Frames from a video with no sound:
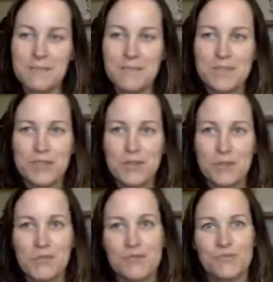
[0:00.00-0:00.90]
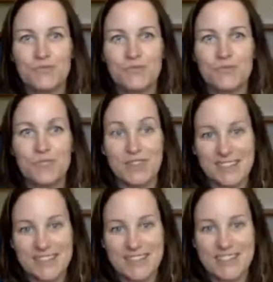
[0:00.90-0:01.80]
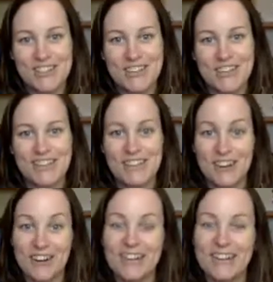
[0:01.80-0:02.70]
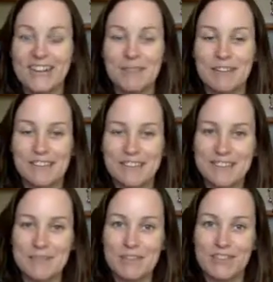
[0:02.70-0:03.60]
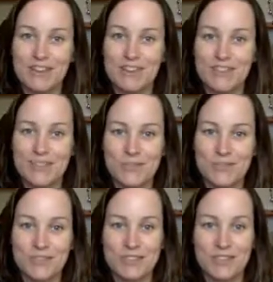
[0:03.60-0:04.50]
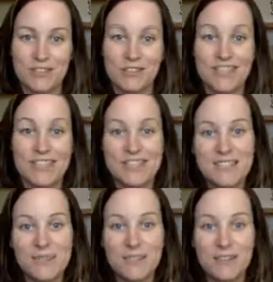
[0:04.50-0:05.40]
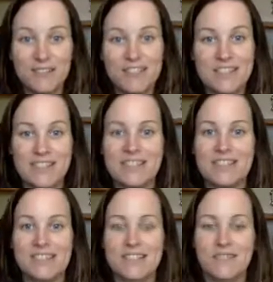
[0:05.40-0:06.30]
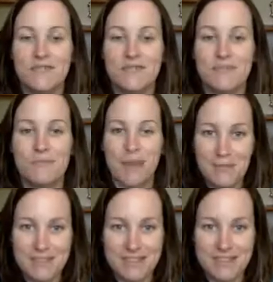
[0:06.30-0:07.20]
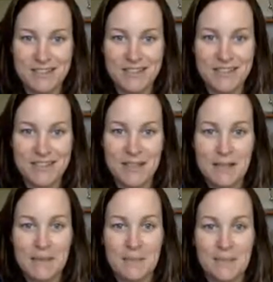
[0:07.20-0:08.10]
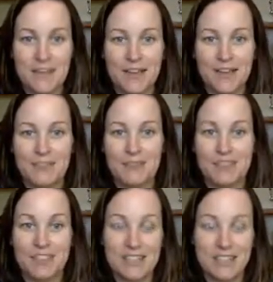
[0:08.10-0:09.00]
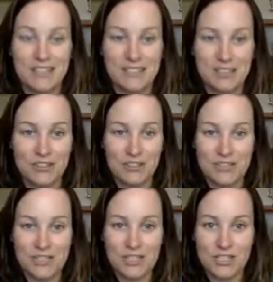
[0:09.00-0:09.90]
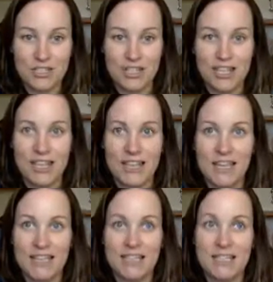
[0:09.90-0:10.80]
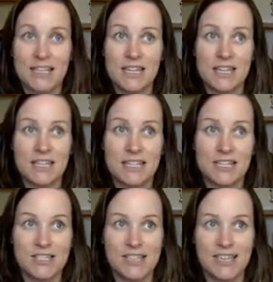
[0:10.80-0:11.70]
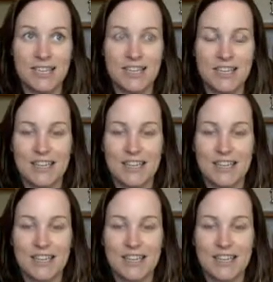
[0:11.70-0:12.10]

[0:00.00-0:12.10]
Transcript: So with the sunshine, the gardening, my kids being off school soon, this is one of the seasons of my business with the Connected Yoga Teacher, and that is that I need to take